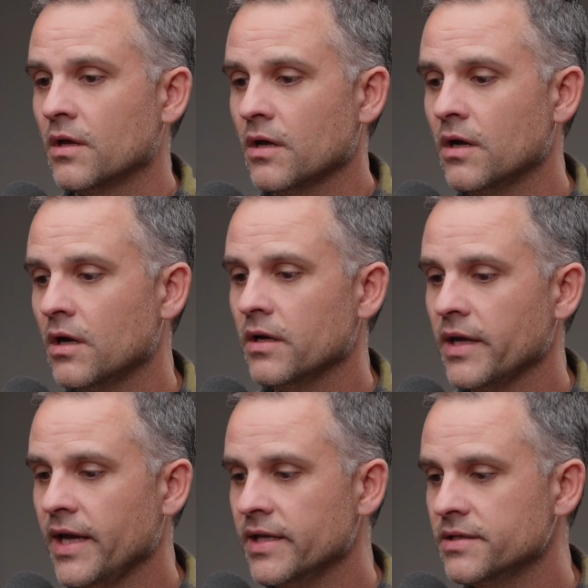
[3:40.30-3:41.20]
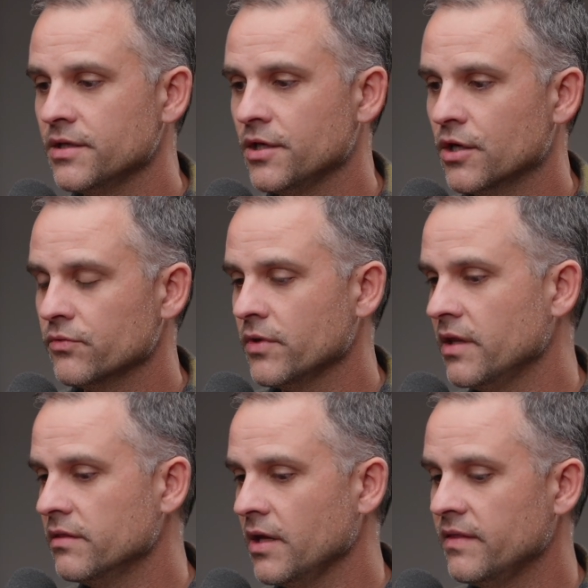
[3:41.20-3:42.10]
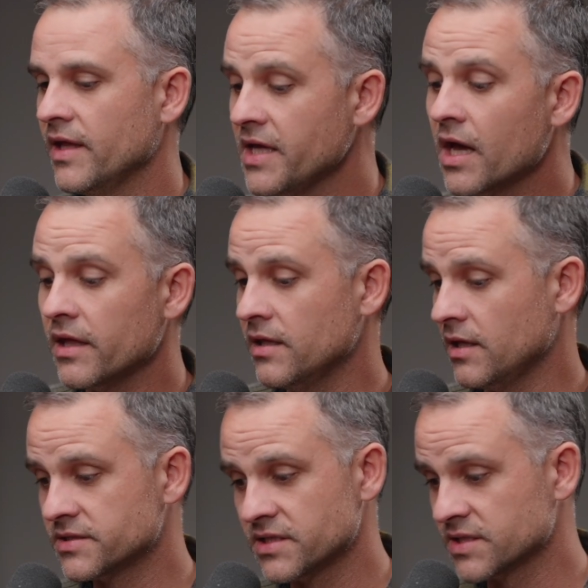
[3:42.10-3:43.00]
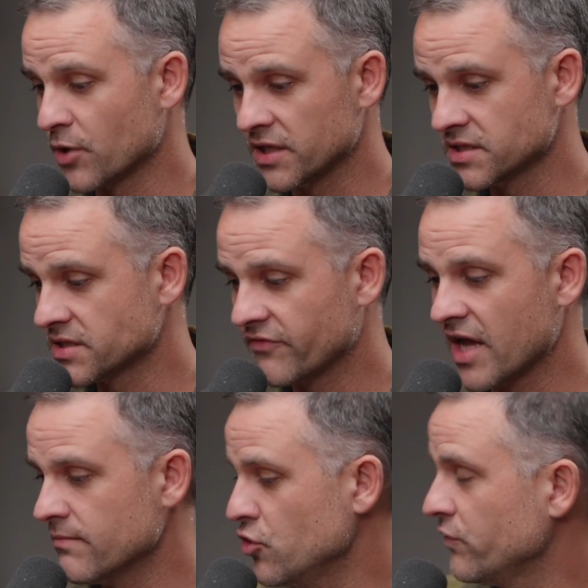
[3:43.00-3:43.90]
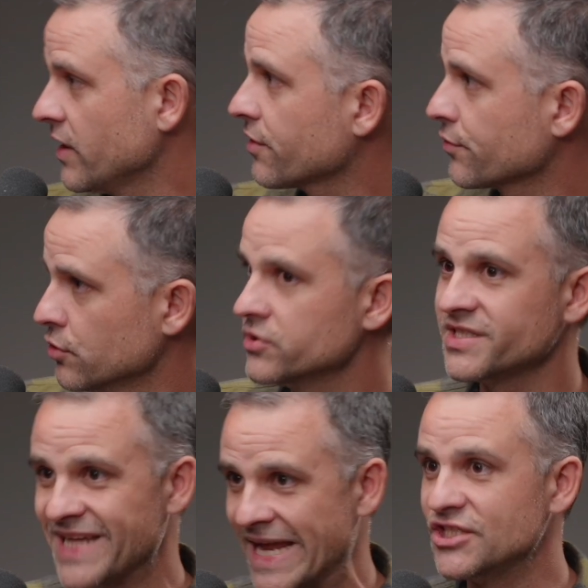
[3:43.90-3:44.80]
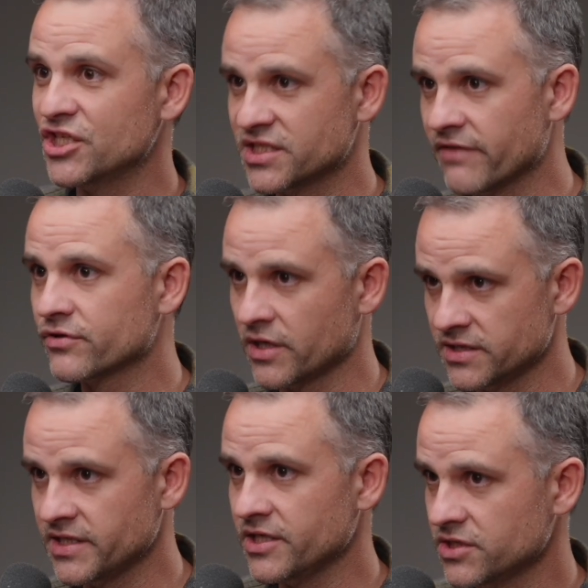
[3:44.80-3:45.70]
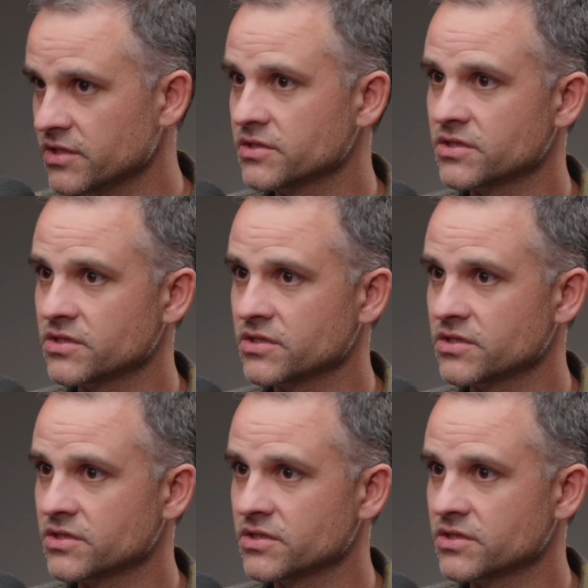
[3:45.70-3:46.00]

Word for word: Uh, and you know, and and then yeah, and then it's this process of kind of moving through stages of accreditation.